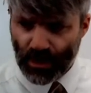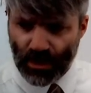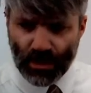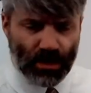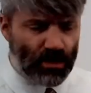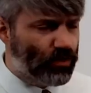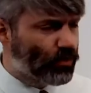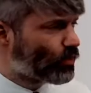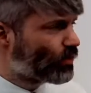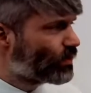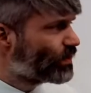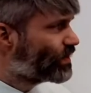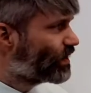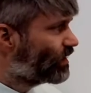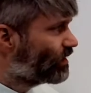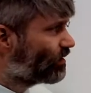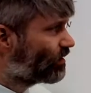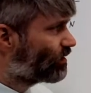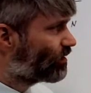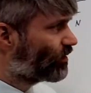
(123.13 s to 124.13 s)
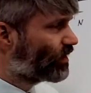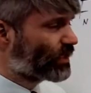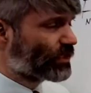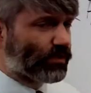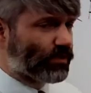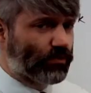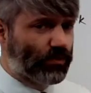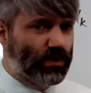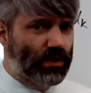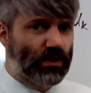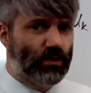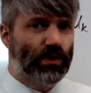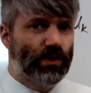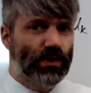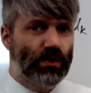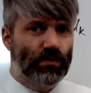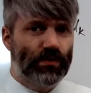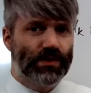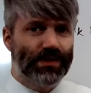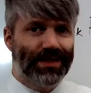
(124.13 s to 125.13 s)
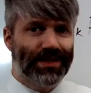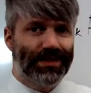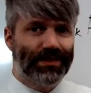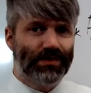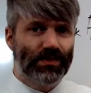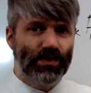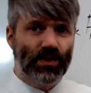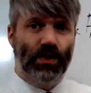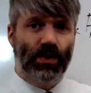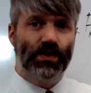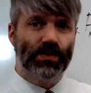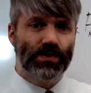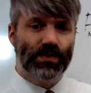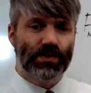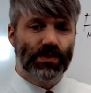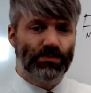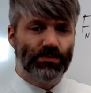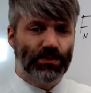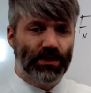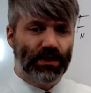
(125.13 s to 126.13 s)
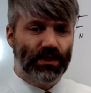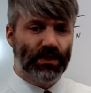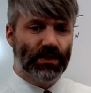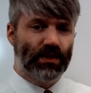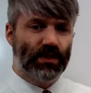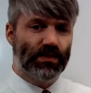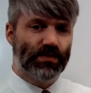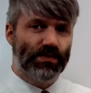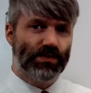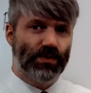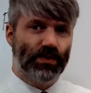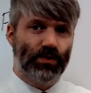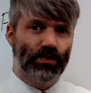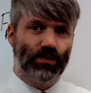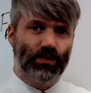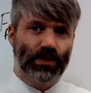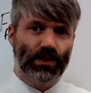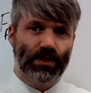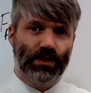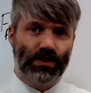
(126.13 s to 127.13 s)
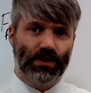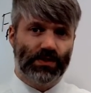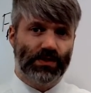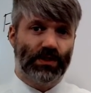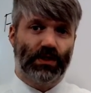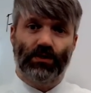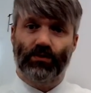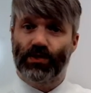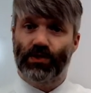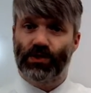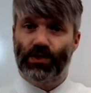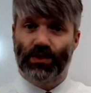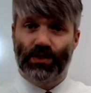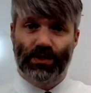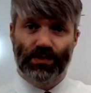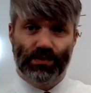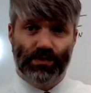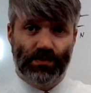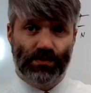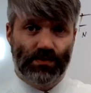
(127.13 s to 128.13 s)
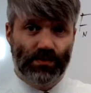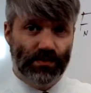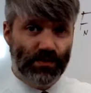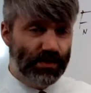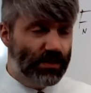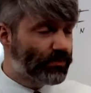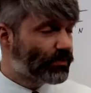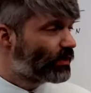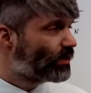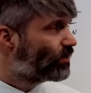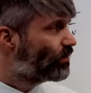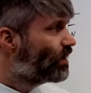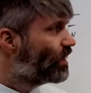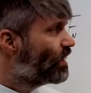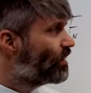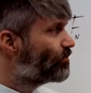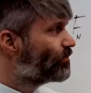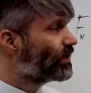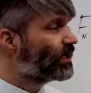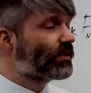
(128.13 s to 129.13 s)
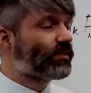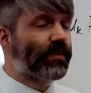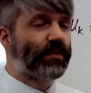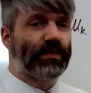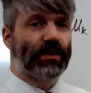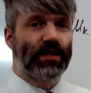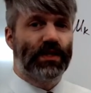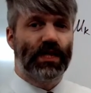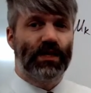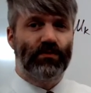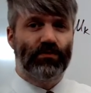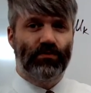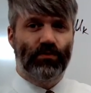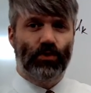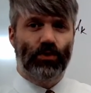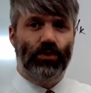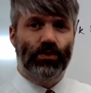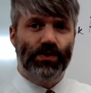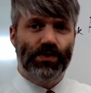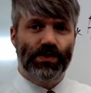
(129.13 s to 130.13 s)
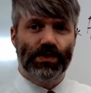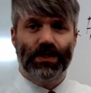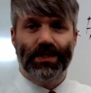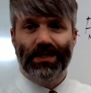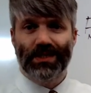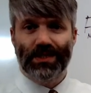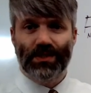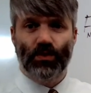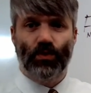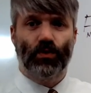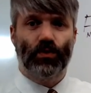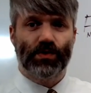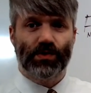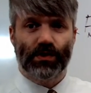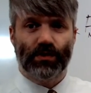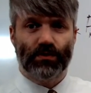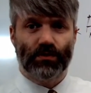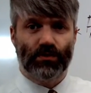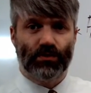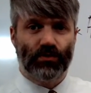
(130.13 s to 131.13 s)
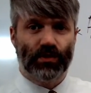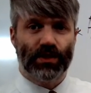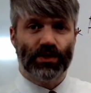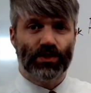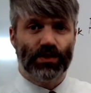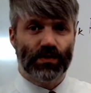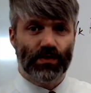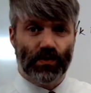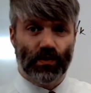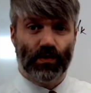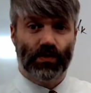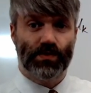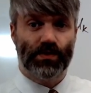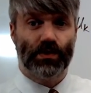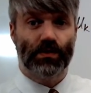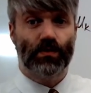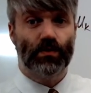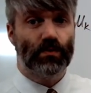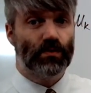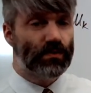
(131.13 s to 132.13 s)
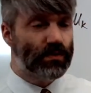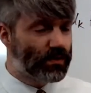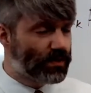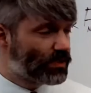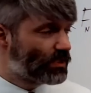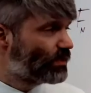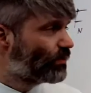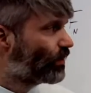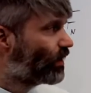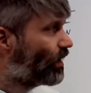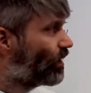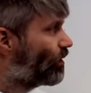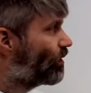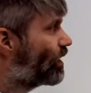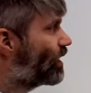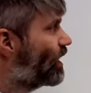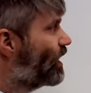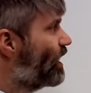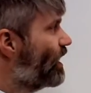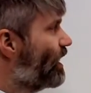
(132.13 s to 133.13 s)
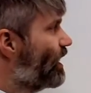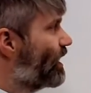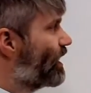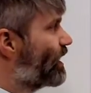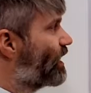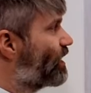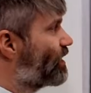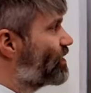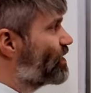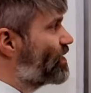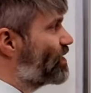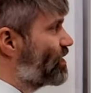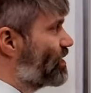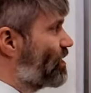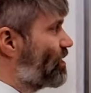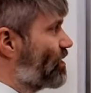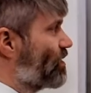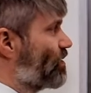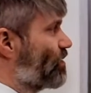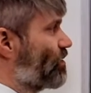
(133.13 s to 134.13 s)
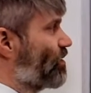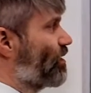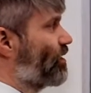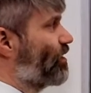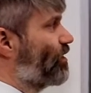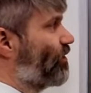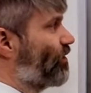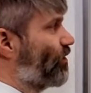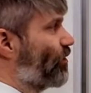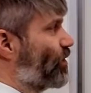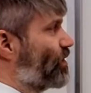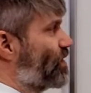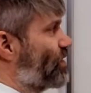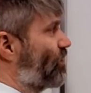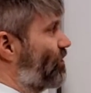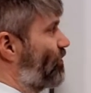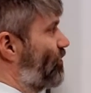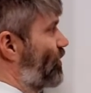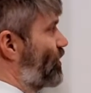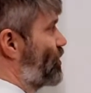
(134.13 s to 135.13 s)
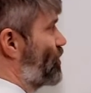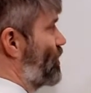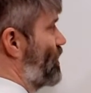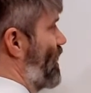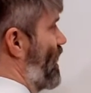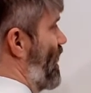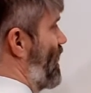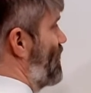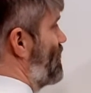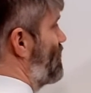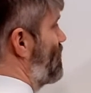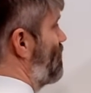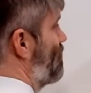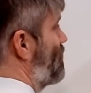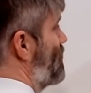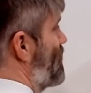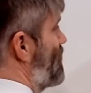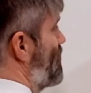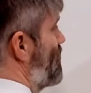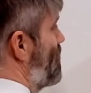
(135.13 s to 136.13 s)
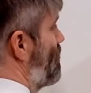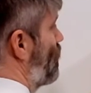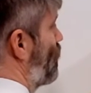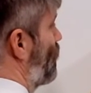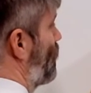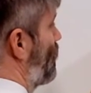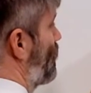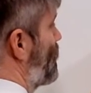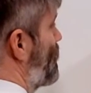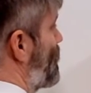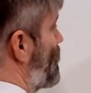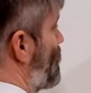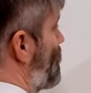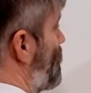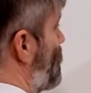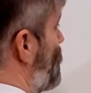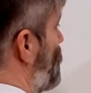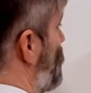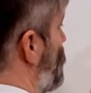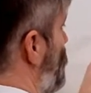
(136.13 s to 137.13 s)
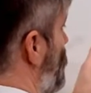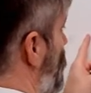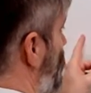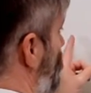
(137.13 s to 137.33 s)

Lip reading: In the horizontal direction, one thing we know is that it's constant speed again, so the acceleration is 0, meaning that the net force in the horizontal direction is also 0. And so the force of friction has to be equal to